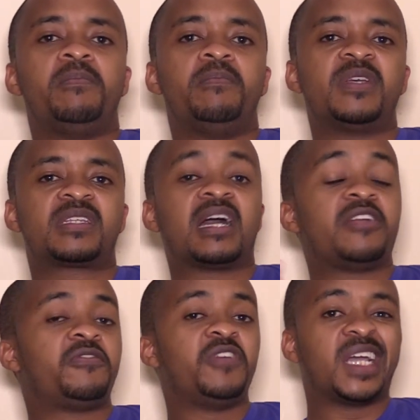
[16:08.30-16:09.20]
basically
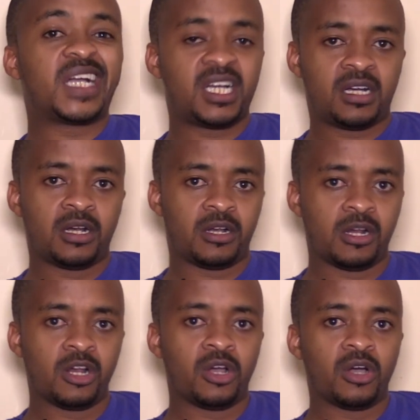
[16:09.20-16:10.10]
fake
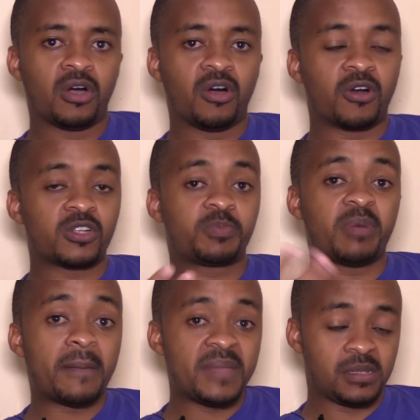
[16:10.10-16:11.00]
or
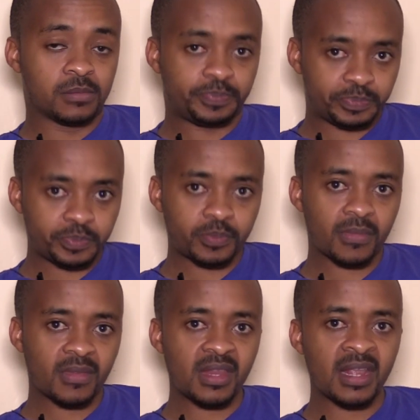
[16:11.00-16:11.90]
spammy.
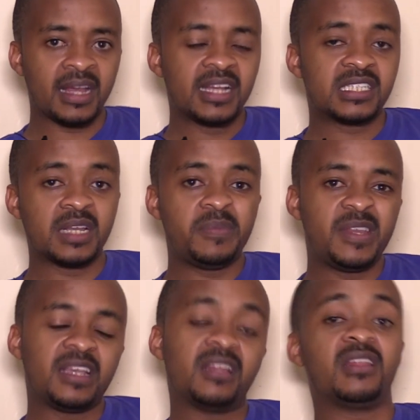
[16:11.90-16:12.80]
Same
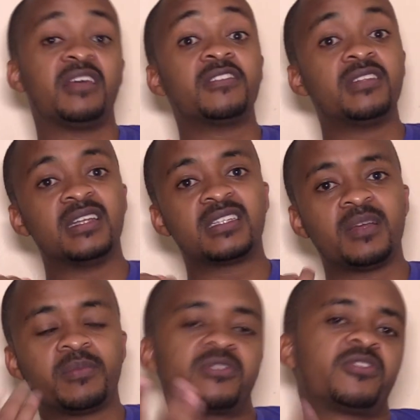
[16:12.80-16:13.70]
thing, the
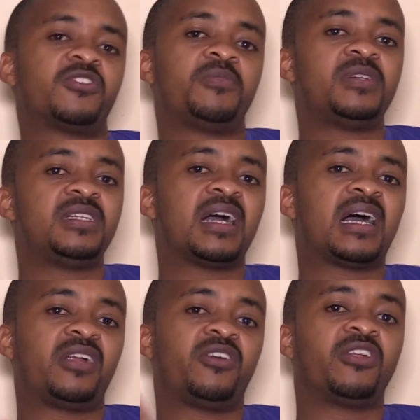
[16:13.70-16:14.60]
same social media
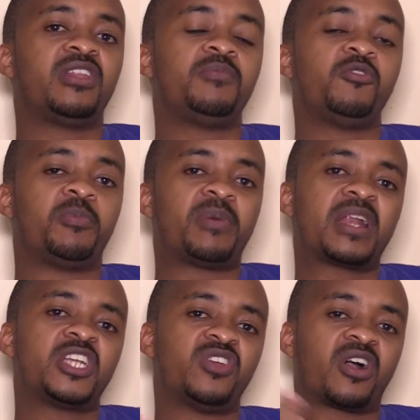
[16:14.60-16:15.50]
algorithm will
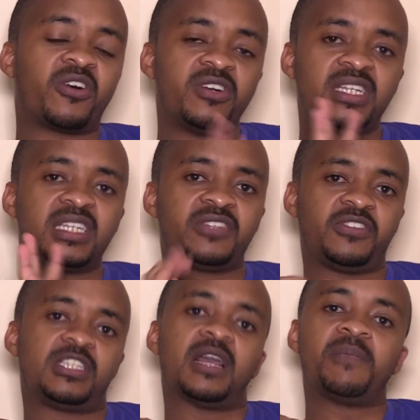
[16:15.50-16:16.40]
punish your content if
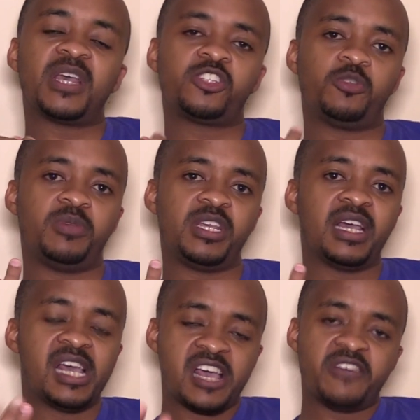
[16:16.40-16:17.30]
it appears to be
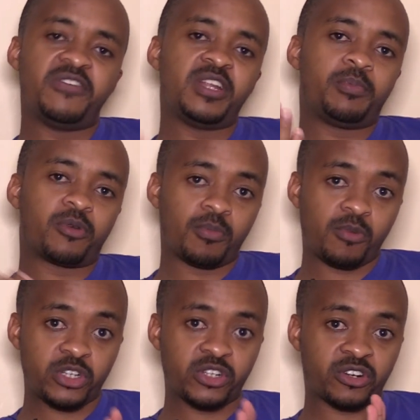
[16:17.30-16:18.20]
very
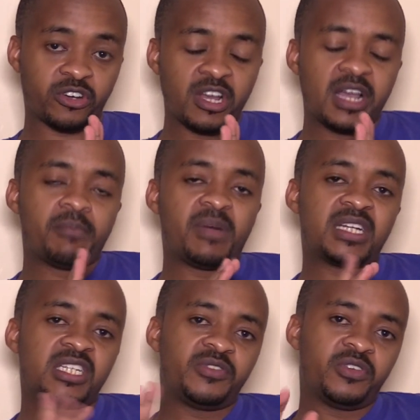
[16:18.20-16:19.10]
promotional.
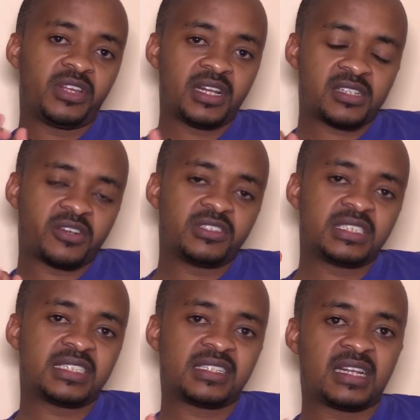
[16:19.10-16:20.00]
But if you create
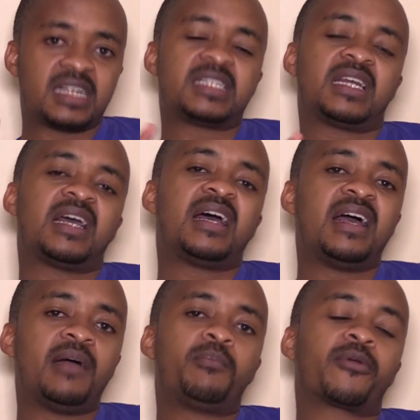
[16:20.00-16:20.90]
content that
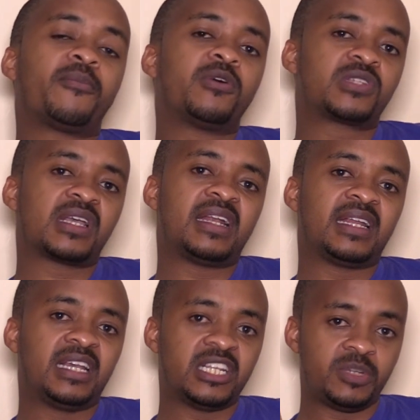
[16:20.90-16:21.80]
promotes
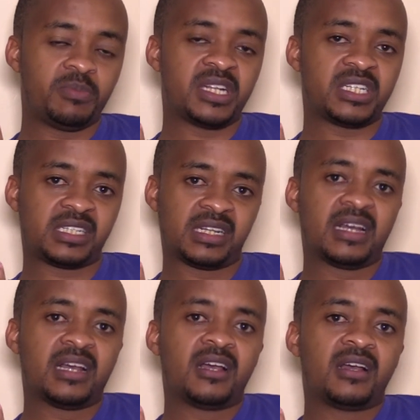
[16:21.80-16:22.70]
engagement,
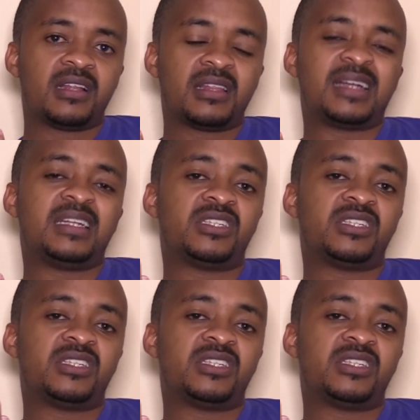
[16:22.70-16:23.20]
that